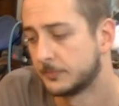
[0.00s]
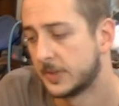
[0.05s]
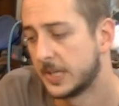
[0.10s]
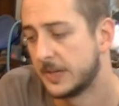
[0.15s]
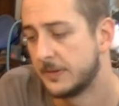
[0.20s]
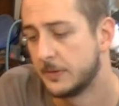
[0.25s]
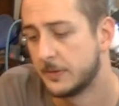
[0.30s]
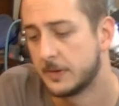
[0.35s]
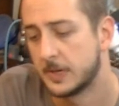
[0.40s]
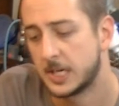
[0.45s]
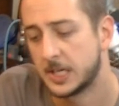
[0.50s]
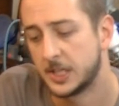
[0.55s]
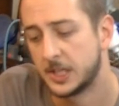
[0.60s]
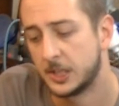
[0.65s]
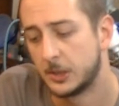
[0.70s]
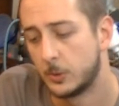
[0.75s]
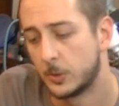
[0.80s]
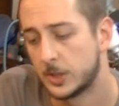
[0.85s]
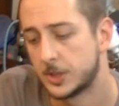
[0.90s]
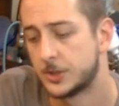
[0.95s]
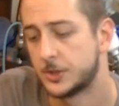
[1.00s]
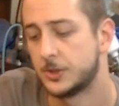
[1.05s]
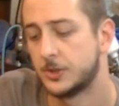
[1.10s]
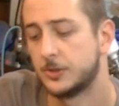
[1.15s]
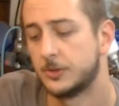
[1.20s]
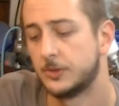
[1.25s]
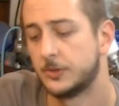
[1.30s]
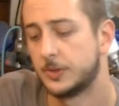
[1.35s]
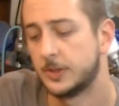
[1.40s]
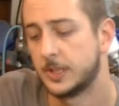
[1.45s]
if you've got any
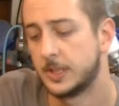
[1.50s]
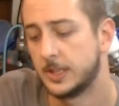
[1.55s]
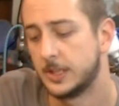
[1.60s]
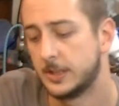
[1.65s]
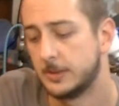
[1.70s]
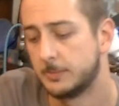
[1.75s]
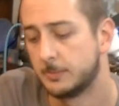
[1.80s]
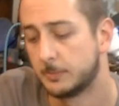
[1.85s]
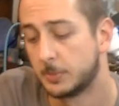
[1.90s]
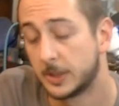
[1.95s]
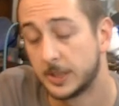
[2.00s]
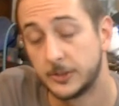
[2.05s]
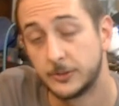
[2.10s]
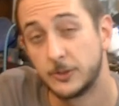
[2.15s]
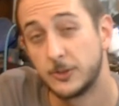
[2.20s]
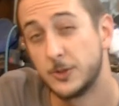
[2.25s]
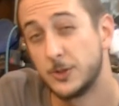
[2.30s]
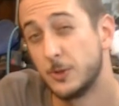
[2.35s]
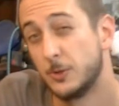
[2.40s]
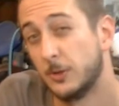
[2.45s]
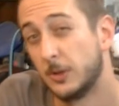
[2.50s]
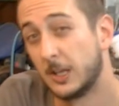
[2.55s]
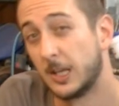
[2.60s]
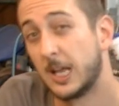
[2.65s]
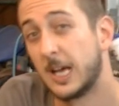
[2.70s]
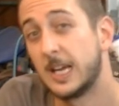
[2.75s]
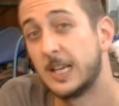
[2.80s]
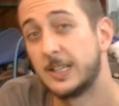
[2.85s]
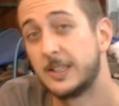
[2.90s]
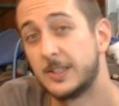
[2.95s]
questions, any places you'd
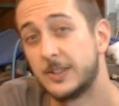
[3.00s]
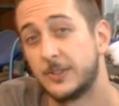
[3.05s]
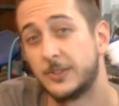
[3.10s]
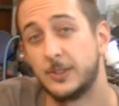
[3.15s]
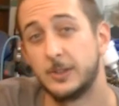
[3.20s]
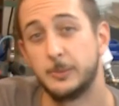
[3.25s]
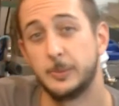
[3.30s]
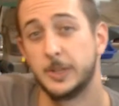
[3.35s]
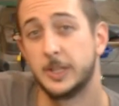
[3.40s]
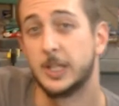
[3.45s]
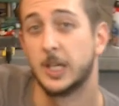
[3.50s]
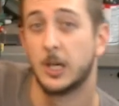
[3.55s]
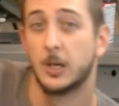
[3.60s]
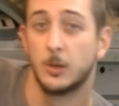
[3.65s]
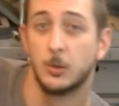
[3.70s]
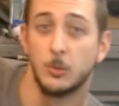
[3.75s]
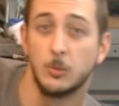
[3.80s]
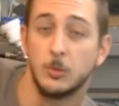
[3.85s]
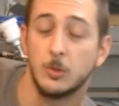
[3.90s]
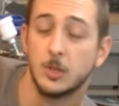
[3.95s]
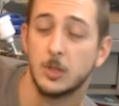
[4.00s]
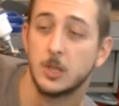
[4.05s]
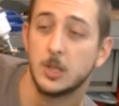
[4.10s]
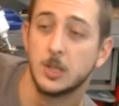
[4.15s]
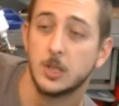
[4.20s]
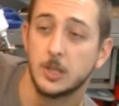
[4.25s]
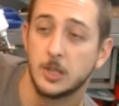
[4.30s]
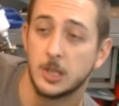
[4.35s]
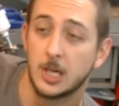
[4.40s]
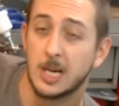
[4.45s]
like to see me go.
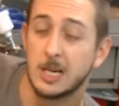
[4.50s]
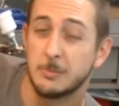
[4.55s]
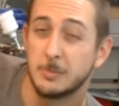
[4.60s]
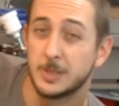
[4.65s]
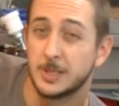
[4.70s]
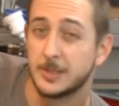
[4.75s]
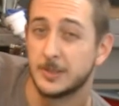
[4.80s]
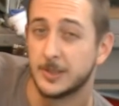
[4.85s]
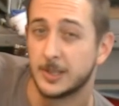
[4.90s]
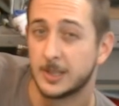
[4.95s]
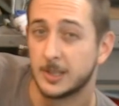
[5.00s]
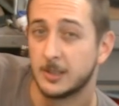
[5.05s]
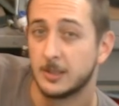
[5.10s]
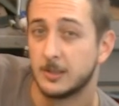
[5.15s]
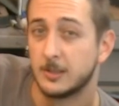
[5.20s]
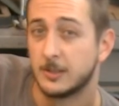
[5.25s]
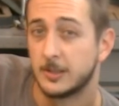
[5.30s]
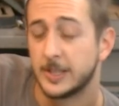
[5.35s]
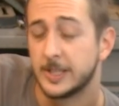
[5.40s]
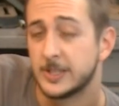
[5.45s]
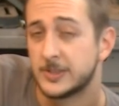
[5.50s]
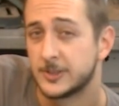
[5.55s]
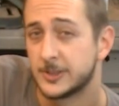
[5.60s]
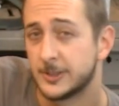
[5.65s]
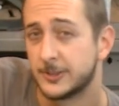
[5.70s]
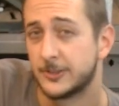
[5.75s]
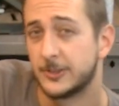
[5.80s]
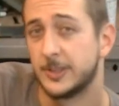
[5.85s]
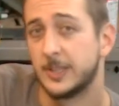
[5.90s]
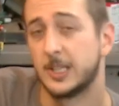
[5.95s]
Now I'm in the East
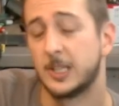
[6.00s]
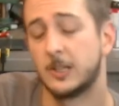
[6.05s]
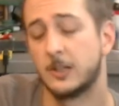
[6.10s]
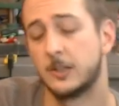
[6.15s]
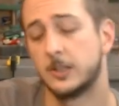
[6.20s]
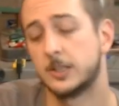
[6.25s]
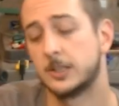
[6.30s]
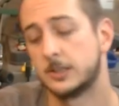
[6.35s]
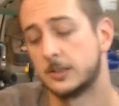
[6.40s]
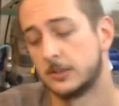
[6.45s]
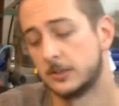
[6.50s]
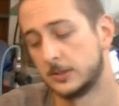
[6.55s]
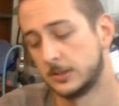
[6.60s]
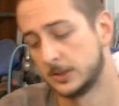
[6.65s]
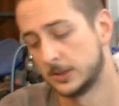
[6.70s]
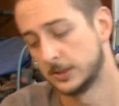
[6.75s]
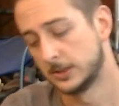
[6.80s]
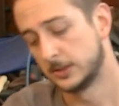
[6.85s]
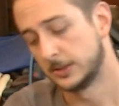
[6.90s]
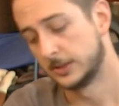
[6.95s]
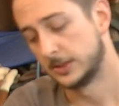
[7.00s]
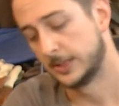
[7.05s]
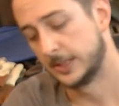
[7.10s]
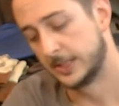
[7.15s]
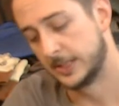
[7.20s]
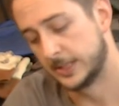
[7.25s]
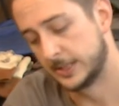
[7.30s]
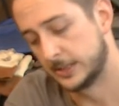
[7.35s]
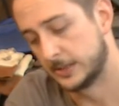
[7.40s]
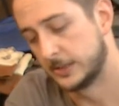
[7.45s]
Tennessee area,
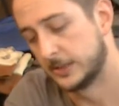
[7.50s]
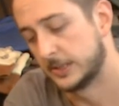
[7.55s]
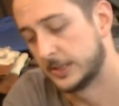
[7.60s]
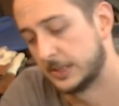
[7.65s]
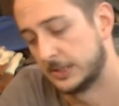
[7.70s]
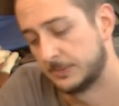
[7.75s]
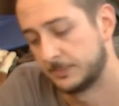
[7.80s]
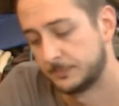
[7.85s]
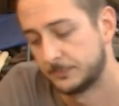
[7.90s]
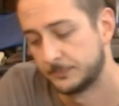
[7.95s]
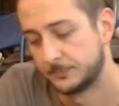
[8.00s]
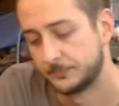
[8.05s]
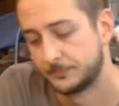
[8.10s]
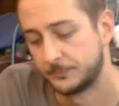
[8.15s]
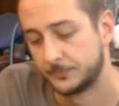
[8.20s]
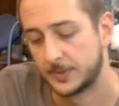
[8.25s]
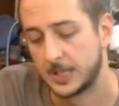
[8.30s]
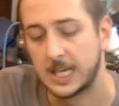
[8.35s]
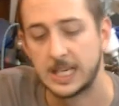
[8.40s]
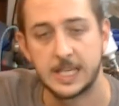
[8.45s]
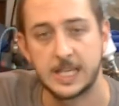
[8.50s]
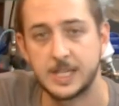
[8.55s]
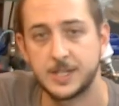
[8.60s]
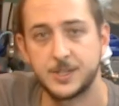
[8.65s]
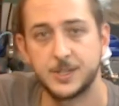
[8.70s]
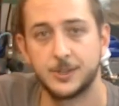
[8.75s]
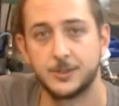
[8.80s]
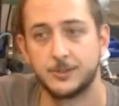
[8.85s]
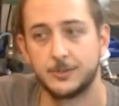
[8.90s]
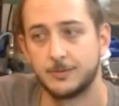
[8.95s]
and I can't
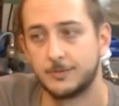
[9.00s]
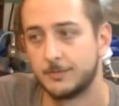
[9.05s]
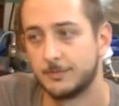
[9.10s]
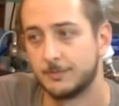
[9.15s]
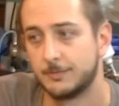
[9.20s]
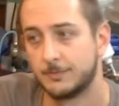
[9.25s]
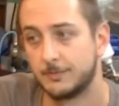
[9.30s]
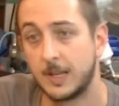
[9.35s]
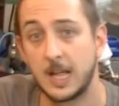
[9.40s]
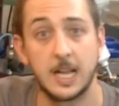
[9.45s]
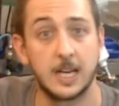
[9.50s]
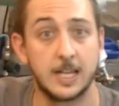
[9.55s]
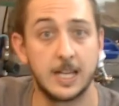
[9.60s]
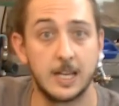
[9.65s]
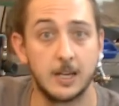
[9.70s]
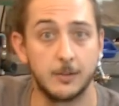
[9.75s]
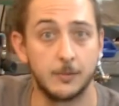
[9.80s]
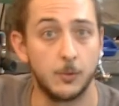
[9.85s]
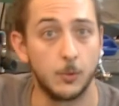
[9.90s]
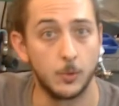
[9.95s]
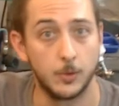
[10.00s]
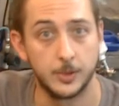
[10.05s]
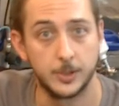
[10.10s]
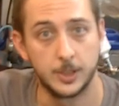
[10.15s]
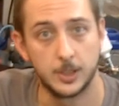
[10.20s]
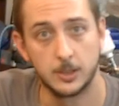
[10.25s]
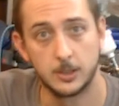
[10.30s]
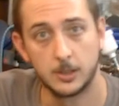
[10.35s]
just fly to California